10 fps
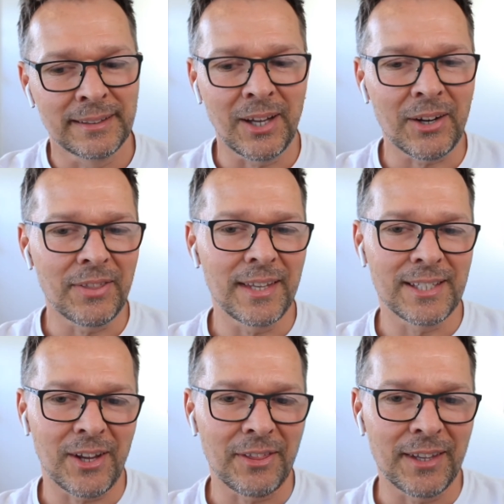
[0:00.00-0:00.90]
No, I don't think
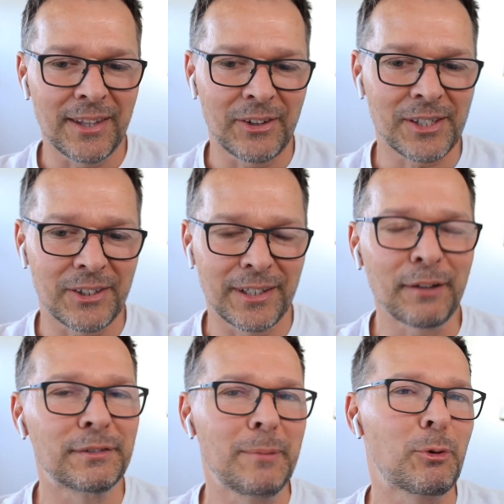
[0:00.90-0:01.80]
so. I think those are
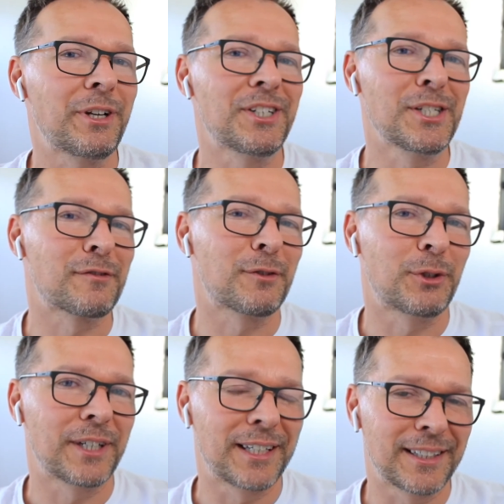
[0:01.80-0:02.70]
enough deep questions
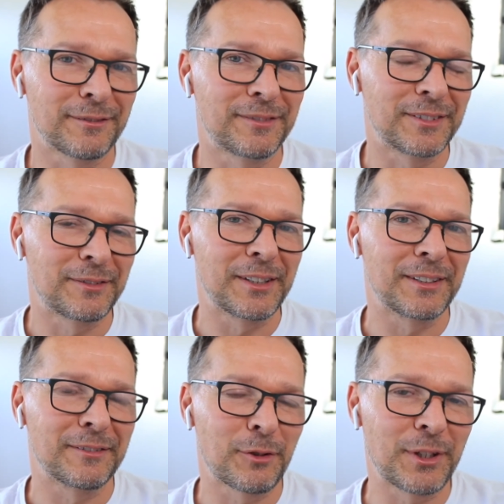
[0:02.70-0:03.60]
for
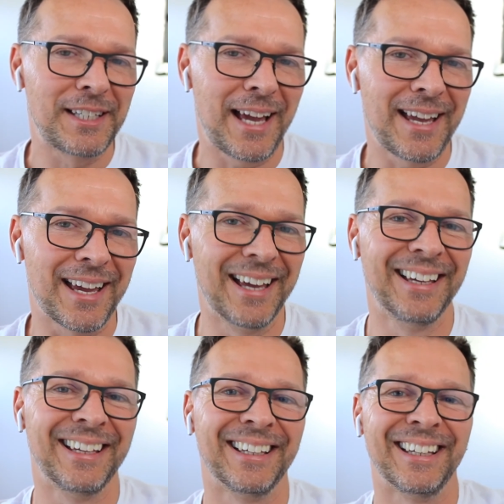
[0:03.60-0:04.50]
the day
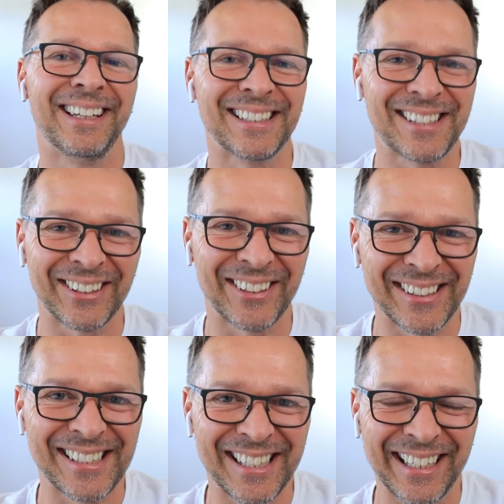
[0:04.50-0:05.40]
to
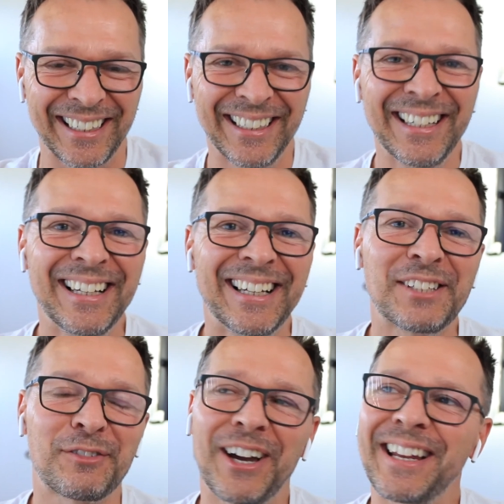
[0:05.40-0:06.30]
consider.
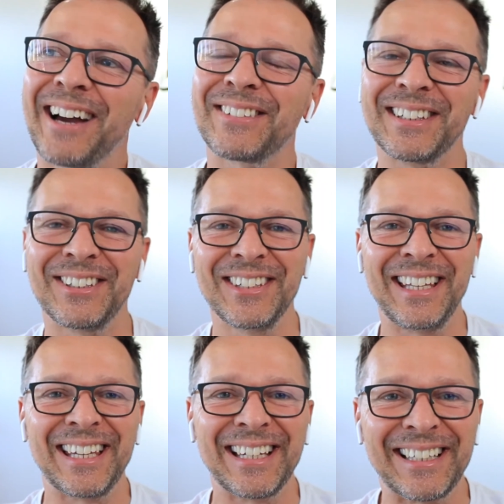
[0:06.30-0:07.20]
It's Friday afternoon
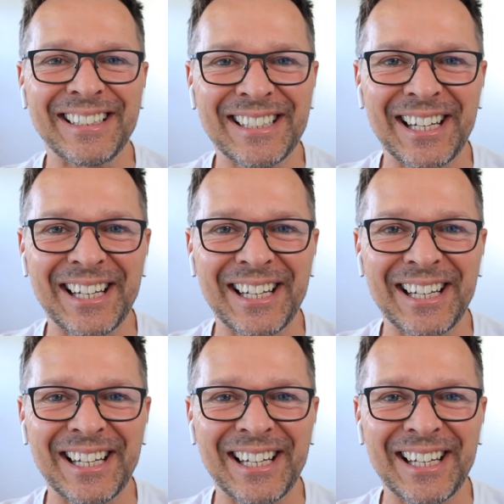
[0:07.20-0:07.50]
here. It's